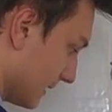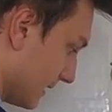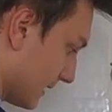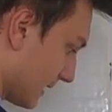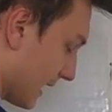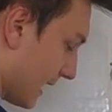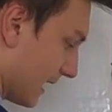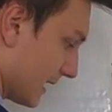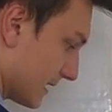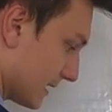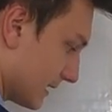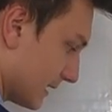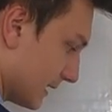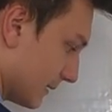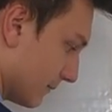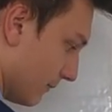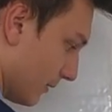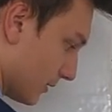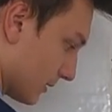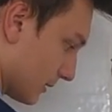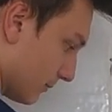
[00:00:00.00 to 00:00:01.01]
the
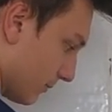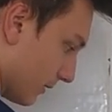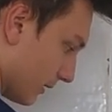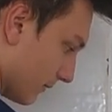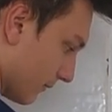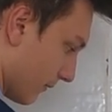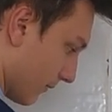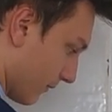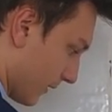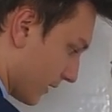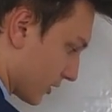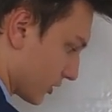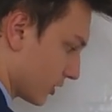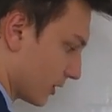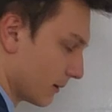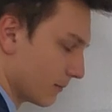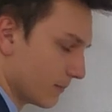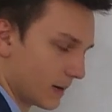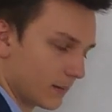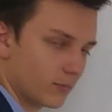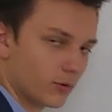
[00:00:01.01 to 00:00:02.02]
constant multiple of a
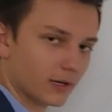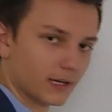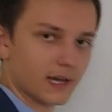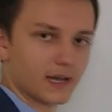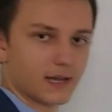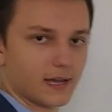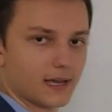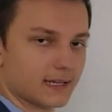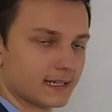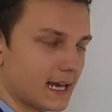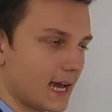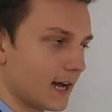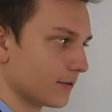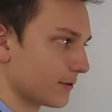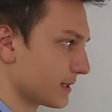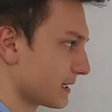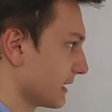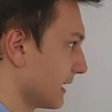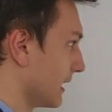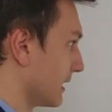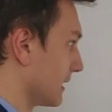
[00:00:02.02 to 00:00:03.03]
function by bringing it
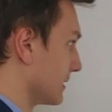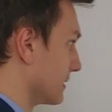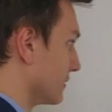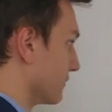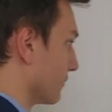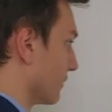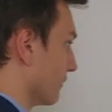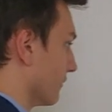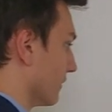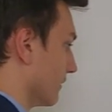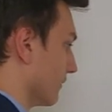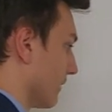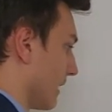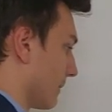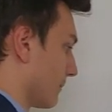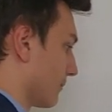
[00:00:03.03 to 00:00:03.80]
outside the derivative